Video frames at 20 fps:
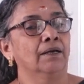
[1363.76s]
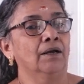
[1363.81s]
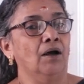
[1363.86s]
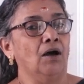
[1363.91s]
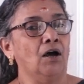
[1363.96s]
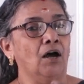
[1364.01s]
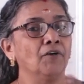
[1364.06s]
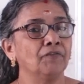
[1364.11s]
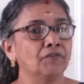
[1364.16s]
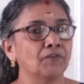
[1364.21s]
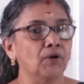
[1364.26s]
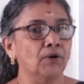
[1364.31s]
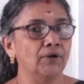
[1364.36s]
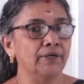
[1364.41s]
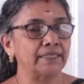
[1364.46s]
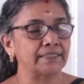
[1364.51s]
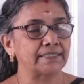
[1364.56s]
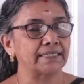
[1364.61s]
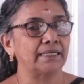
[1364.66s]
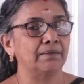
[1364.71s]
of
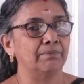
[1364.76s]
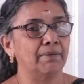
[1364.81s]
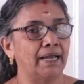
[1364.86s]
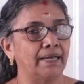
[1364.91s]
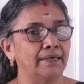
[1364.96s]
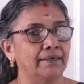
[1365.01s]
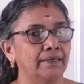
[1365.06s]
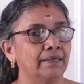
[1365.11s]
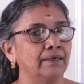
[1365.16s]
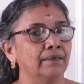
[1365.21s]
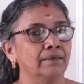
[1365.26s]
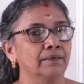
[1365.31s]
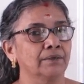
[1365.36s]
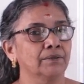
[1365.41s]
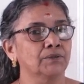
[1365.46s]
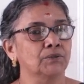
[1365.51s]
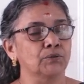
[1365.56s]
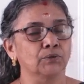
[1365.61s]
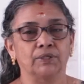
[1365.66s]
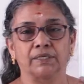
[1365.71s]
quantity demanded
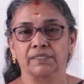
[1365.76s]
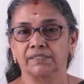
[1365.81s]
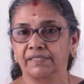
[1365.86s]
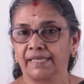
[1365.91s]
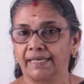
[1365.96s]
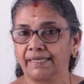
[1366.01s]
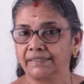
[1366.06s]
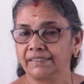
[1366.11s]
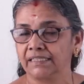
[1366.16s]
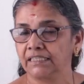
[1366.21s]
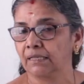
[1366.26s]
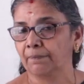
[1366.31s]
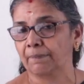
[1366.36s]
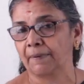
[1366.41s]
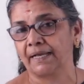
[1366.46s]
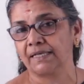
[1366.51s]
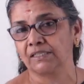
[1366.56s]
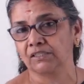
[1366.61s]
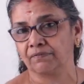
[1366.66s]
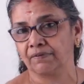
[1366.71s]
to the change in the
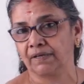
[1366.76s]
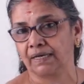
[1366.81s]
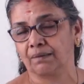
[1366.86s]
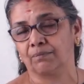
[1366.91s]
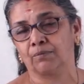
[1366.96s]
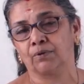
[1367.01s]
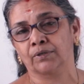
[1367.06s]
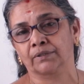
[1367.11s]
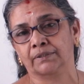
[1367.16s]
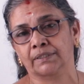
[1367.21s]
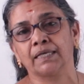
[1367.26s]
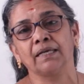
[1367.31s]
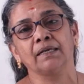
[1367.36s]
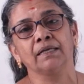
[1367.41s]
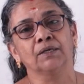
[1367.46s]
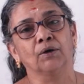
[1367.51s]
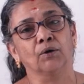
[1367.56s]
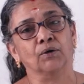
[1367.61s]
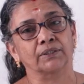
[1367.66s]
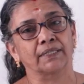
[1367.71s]
price of a commodity,
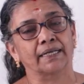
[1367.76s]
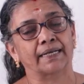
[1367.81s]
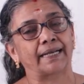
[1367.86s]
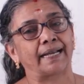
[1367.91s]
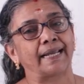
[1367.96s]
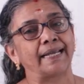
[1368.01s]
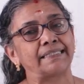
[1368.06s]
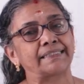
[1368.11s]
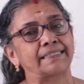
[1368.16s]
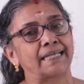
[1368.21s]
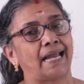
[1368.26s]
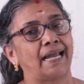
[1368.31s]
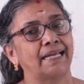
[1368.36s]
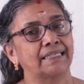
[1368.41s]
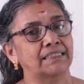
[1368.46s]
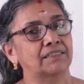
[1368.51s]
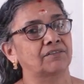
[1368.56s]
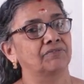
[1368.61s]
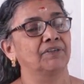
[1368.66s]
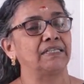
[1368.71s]
or the rate
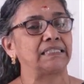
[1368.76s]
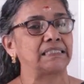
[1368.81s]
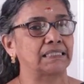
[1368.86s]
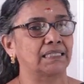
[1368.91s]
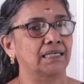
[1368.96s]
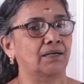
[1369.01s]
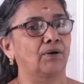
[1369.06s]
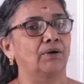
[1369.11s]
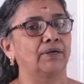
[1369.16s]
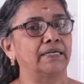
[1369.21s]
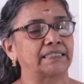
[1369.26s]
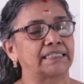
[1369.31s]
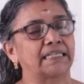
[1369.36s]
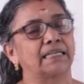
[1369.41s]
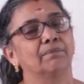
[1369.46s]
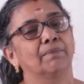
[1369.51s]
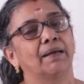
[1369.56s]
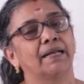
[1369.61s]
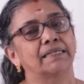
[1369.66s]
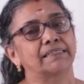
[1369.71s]
at which the quantity
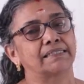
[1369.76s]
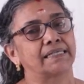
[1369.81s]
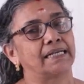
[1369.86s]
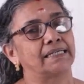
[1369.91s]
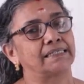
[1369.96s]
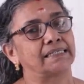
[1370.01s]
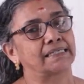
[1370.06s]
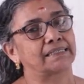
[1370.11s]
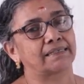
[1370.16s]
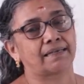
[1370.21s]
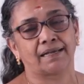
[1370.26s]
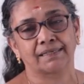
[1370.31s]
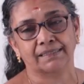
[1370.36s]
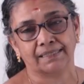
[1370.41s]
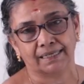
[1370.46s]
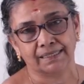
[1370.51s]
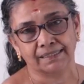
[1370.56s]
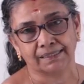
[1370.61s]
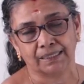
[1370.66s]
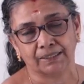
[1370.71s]
demand changes as a
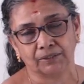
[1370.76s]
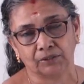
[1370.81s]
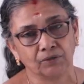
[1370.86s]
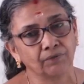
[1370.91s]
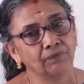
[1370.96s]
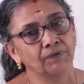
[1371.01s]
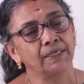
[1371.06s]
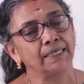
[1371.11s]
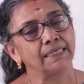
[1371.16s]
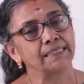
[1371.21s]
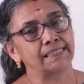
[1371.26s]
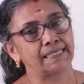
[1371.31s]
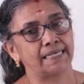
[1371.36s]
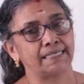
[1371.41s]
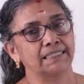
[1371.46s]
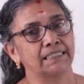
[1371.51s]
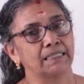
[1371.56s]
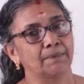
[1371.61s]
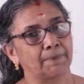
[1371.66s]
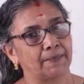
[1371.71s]
result of
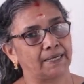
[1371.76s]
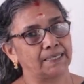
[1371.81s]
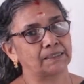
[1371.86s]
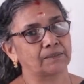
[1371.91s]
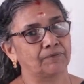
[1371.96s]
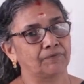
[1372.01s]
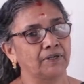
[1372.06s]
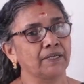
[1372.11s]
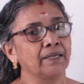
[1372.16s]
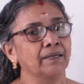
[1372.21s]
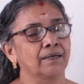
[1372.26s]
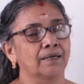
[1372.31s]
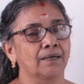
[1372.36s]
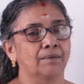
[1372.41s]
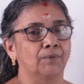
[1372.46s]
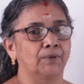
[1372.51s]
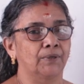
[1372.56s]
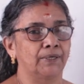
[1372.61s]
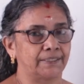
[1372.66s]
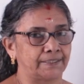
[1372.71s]
change in the price of a
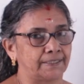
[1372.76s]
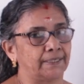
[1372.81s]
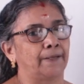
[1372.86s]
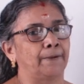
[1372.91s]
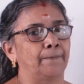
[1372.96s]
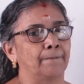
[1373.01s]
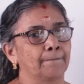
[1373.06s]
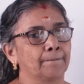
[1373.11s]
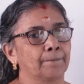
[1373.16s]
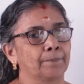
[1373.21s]
commodity.